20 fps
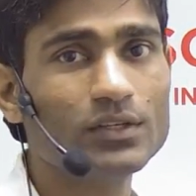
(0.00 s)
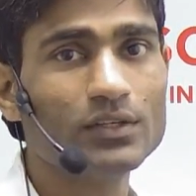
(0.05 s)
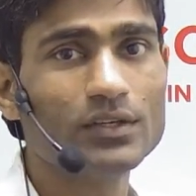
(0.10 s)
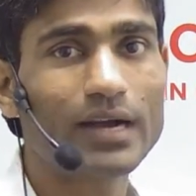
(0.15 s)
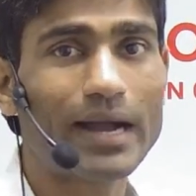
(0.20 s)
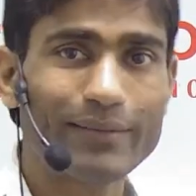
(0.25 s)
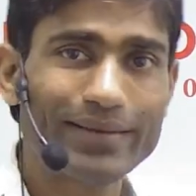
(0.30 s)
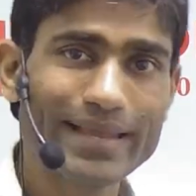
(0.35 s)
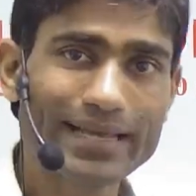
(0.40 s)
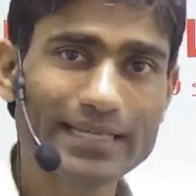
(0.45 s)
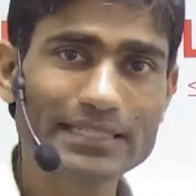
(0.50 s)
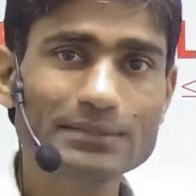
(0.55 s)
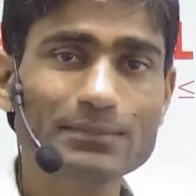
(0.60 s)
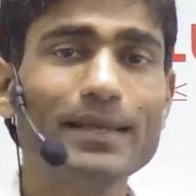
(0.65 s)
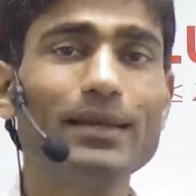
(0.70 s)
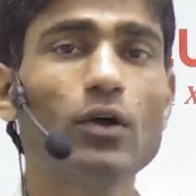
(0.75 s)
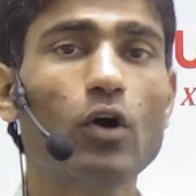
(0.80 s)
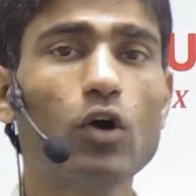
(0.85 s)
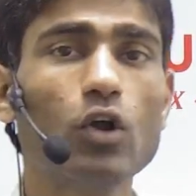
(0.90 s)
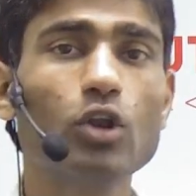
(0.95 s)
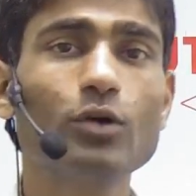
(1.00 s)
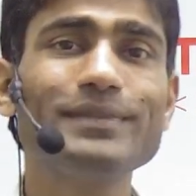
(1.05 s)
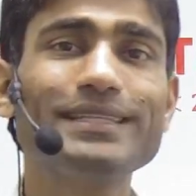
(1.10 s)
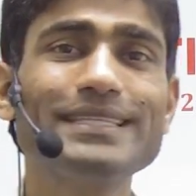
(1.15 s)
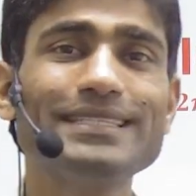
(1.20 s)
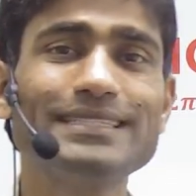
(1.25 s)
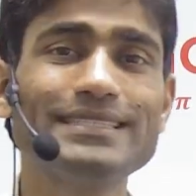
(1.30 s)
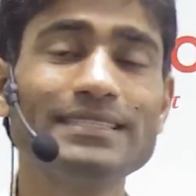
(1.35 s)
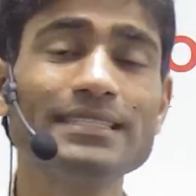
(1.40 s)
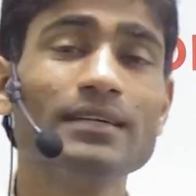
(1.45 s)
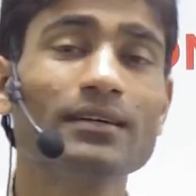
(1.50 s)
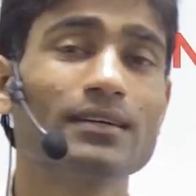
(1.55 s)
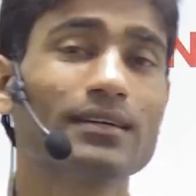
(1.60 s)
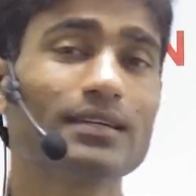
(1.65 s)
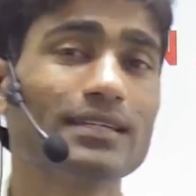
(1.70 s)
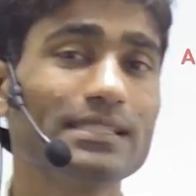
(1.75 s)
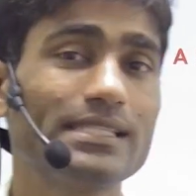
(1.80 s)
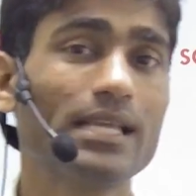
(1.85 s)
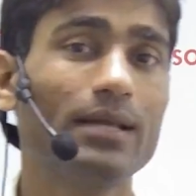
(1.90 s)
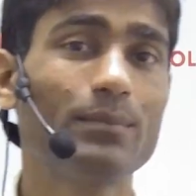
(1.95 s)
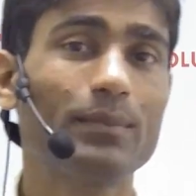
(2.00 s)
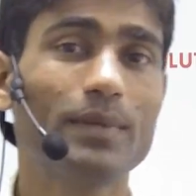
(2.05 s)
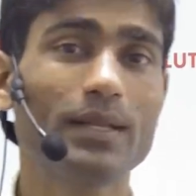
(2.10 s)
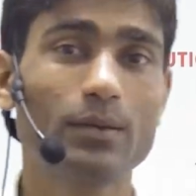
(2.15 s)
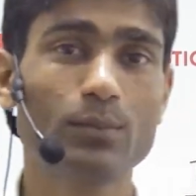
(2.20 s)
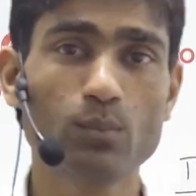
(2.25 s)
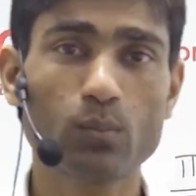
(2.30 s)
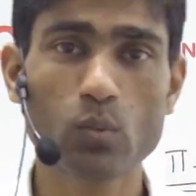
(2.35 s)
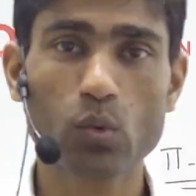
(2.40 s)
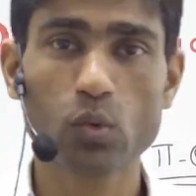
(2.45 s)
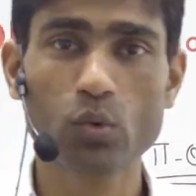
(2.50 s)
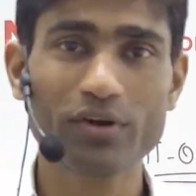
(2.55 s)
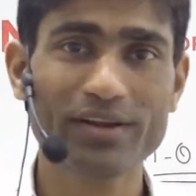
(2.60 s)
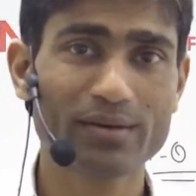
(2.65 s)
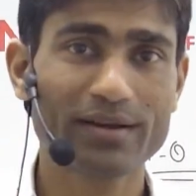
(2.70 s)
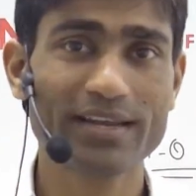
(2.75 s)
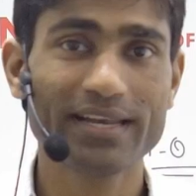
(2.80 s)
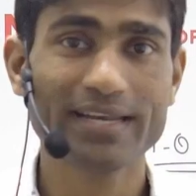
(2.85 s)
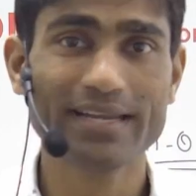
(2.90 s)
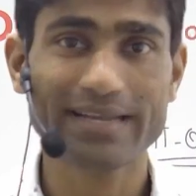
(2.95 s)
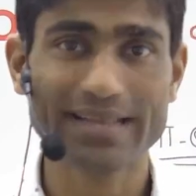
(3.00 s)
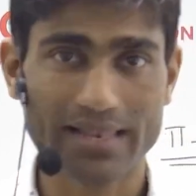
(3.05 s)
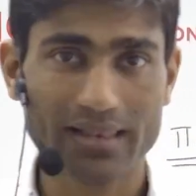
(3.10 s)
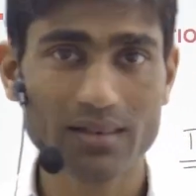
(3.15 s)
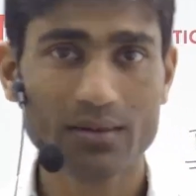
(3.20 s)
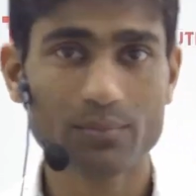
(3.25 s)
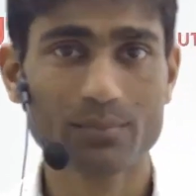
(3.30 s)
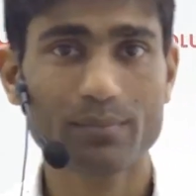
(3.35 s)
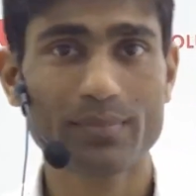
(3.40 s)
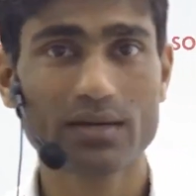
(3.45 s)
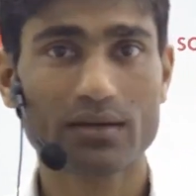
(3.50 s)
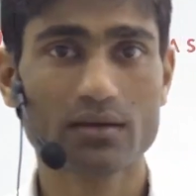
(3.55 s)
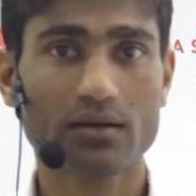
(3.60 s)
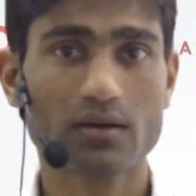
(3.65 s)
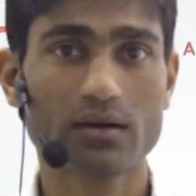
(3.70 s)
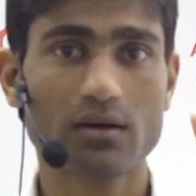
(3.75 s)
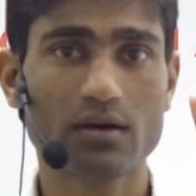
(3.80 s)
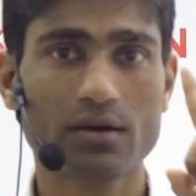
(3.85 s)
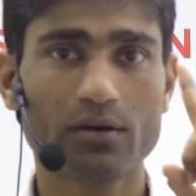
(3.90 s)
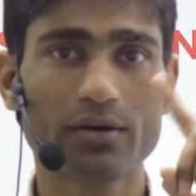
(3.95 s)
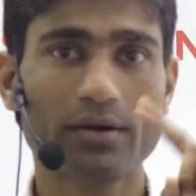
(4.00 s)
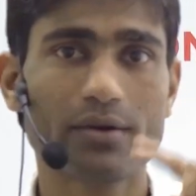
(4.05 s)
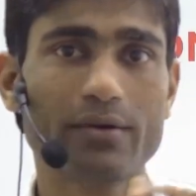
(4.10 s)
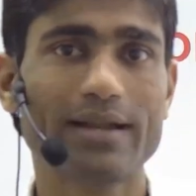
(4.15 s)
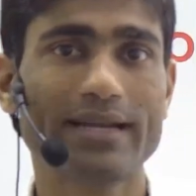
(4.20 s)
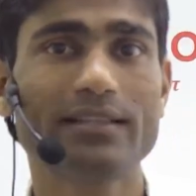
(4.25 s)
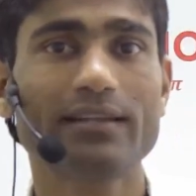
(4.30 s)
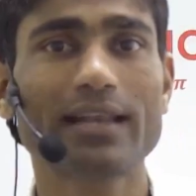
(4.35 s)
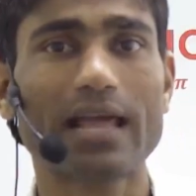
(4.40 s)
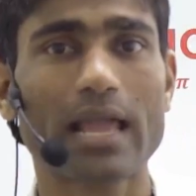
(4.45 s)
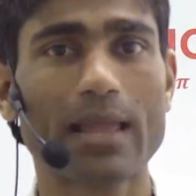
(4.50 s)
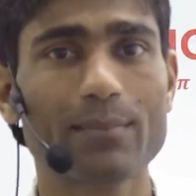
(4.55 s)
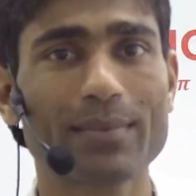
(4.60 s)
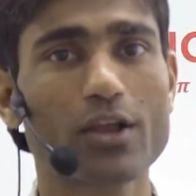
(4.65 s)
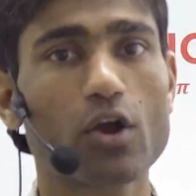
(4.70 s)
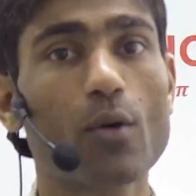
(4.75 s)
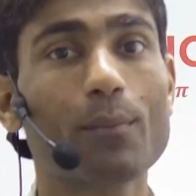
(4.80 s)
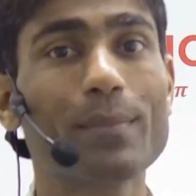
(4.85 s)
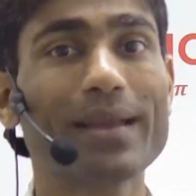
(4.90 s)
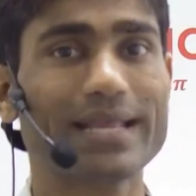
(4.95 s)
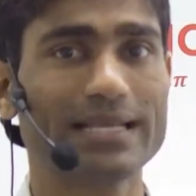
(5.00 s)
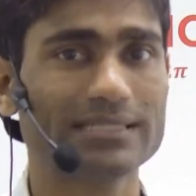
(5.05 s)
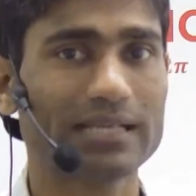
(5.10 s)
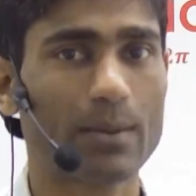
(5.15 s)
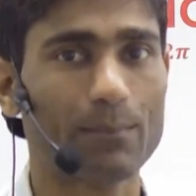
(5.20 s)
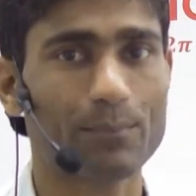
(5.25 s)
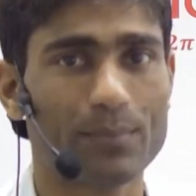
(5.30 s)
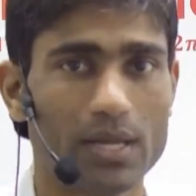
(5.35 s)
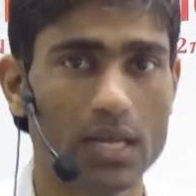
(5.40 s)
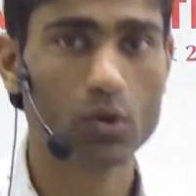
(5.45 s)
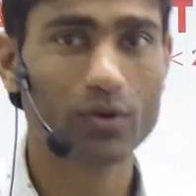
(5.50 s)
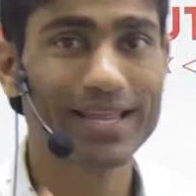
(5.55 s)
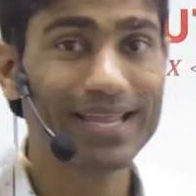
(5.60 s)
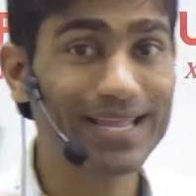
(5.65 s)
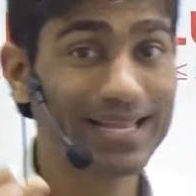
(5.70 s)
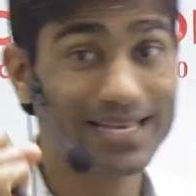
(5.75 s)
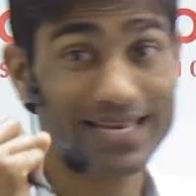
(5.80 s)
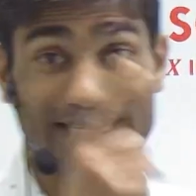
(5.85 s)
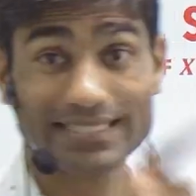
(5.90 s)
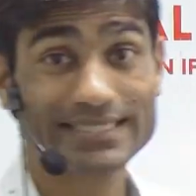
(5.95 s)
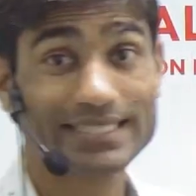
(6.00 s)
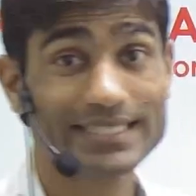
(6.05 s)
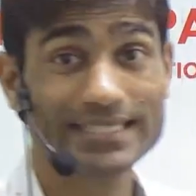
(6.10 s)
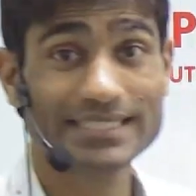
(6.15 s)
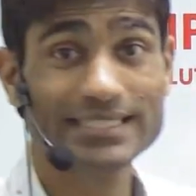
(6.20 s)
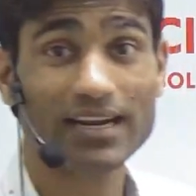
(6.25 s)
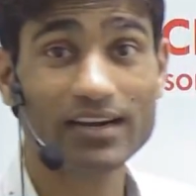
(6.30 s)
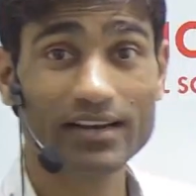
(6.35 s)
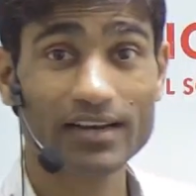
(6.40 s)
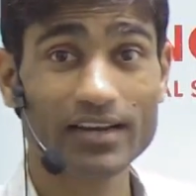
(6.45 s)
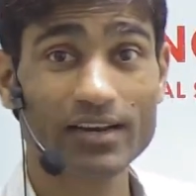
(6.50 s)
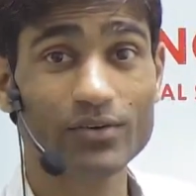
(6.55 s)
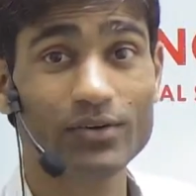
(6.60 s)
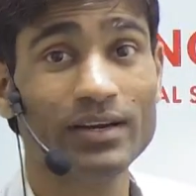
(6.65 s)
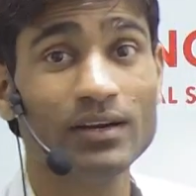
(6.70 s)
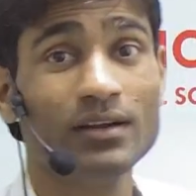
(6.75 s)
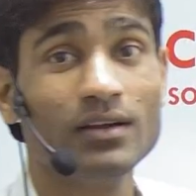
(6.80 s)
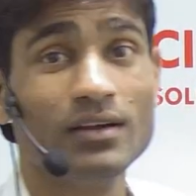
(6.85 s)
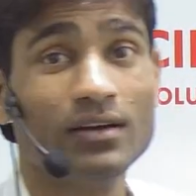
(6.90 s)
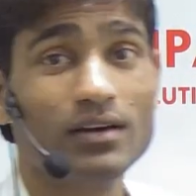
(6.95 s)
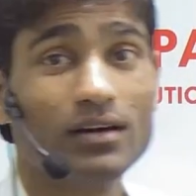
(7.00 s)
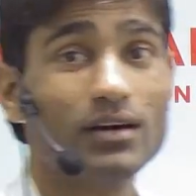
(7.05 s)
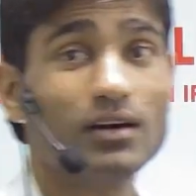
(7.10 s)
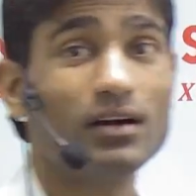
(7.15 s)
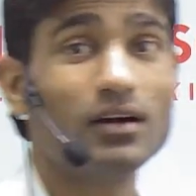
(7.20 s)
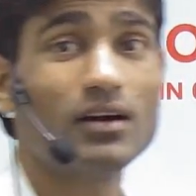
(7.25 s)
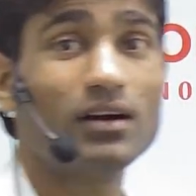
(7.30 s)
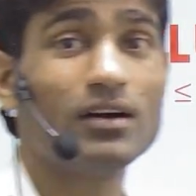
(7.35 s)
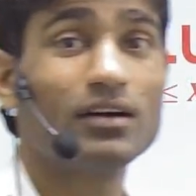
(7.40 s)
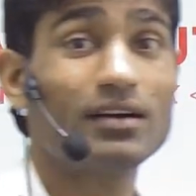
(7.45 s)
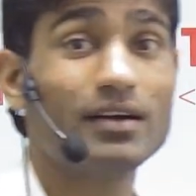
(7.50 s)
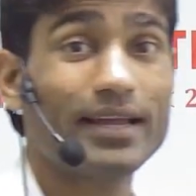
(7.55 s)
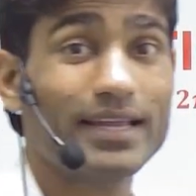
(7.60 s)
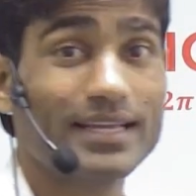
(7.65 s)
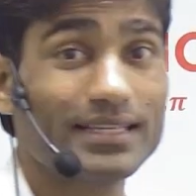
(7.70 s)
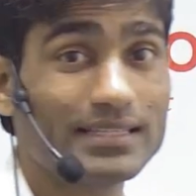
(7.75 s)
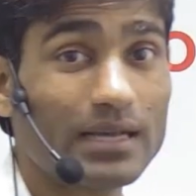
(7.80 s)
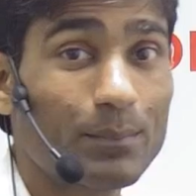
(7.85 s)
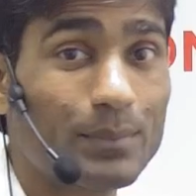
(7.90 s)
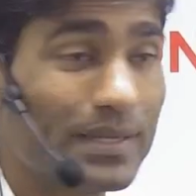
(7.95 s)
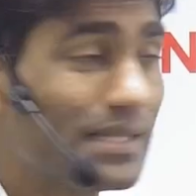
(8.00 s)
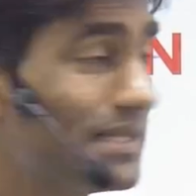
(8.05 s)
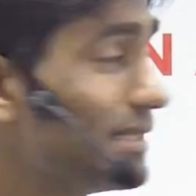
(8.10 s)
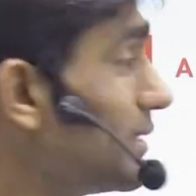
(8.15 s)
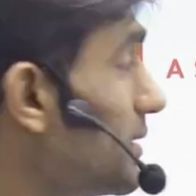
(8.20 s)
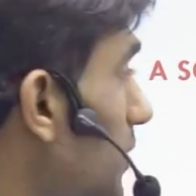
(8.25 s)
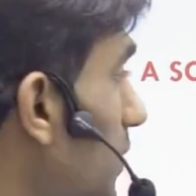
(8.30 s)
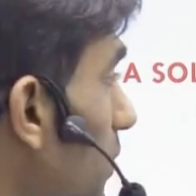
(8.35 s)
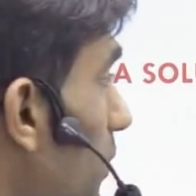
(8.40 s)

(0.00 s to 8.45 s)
I will explain all of these concepts in more detail, but at the timing of example. Okay, let's get started our examples.